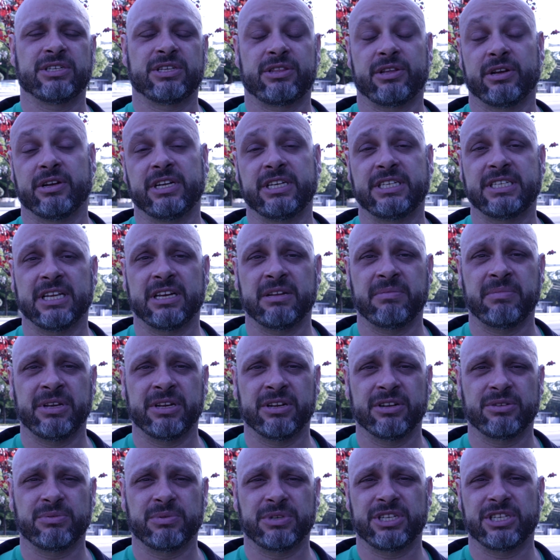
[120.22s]
is 30
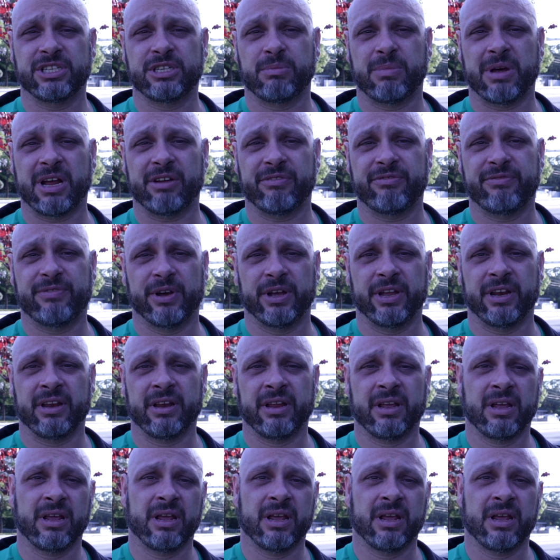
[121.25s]
centimeters, which is about a foot.